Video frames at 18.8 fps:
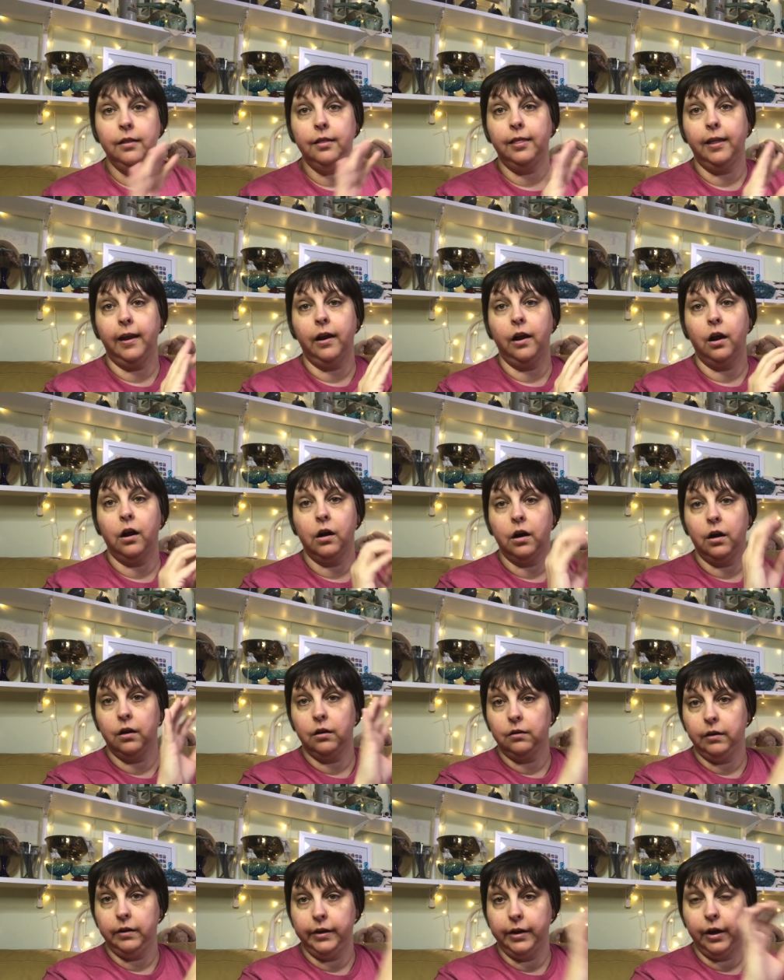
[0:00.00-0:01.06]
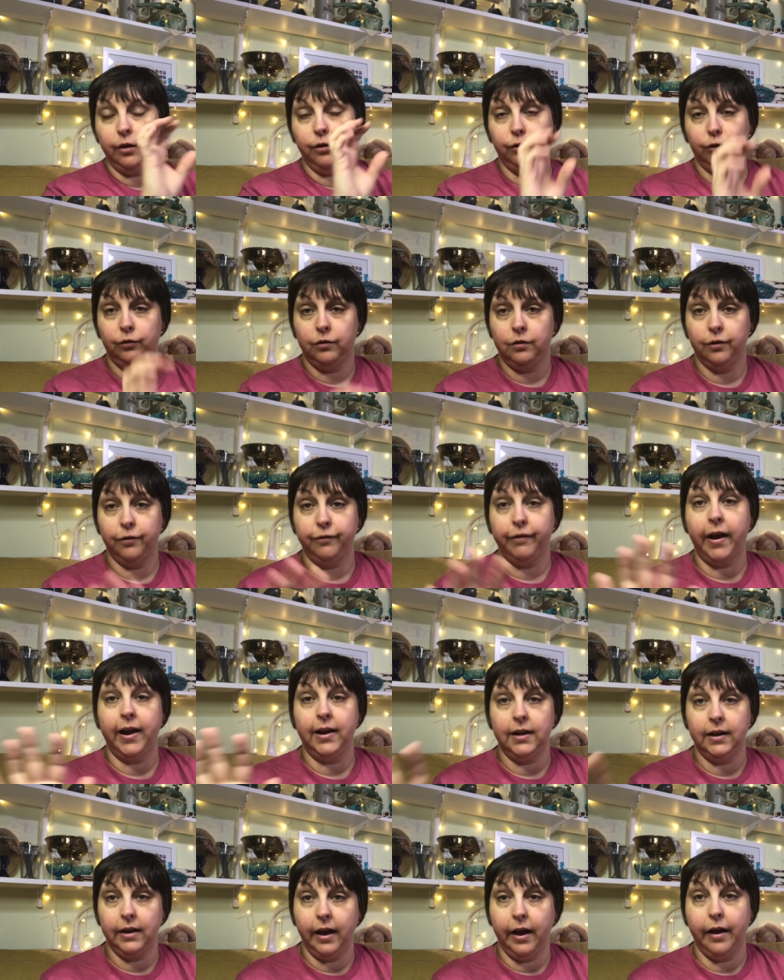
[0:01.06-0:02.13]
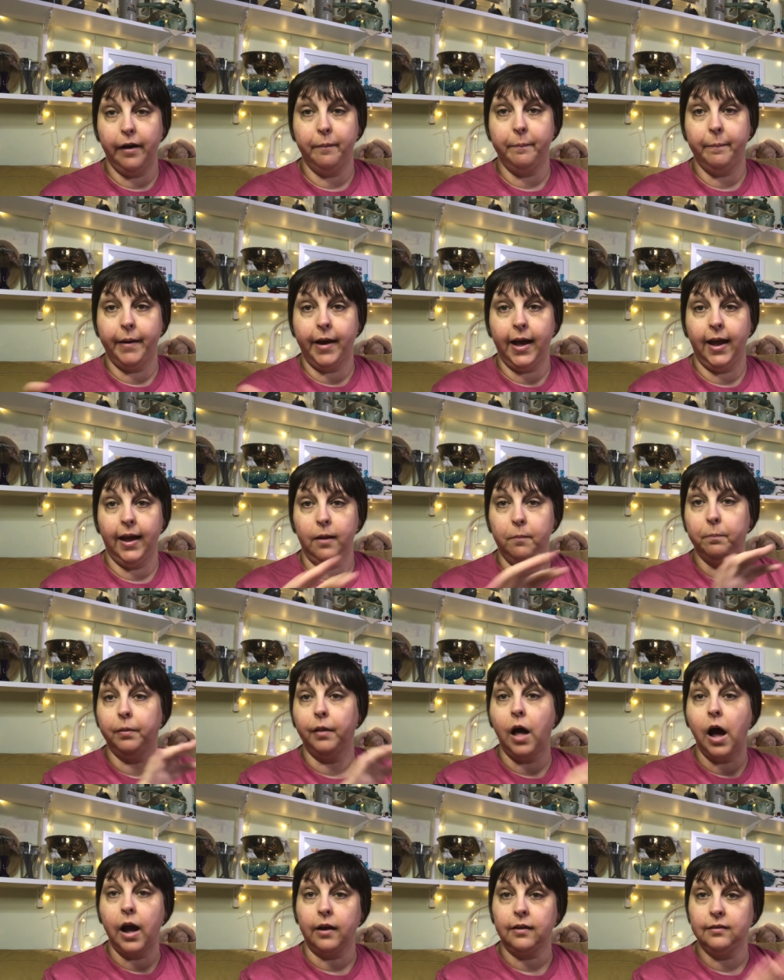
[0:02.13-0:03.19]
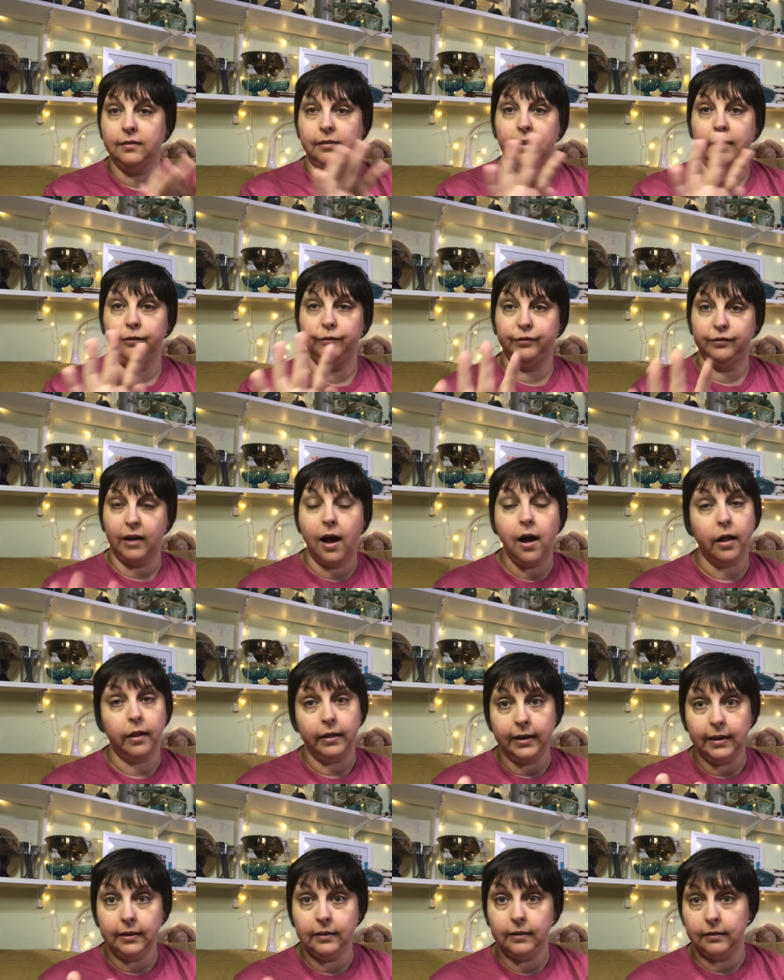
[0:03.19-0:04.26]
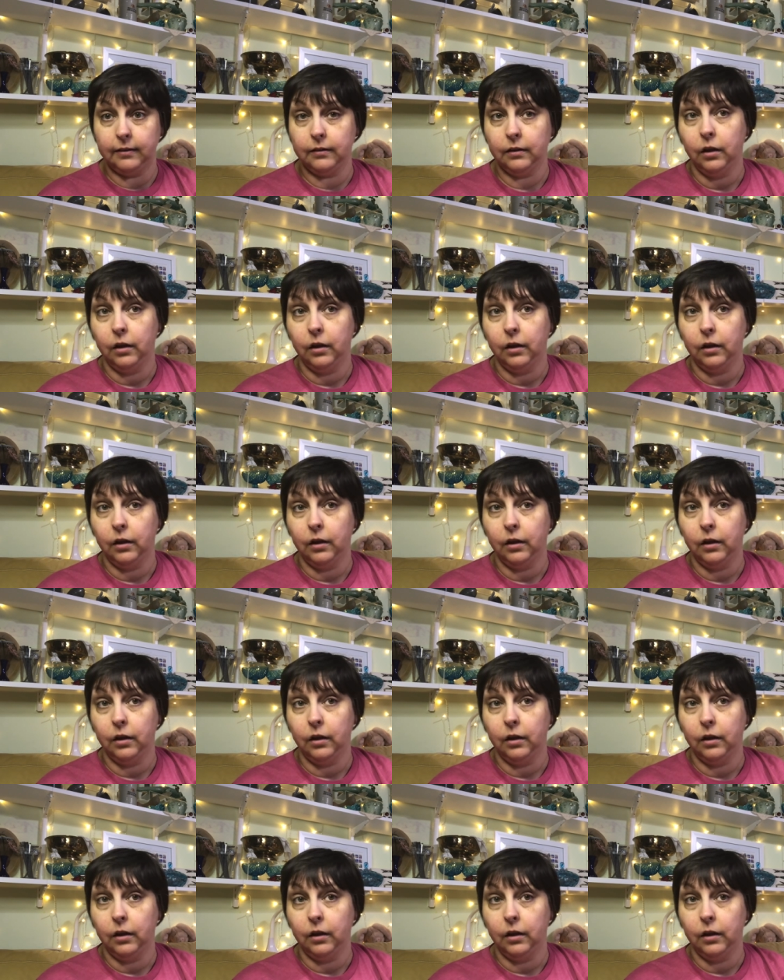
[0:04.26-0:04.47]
They are, you know, divided up by blocks of solids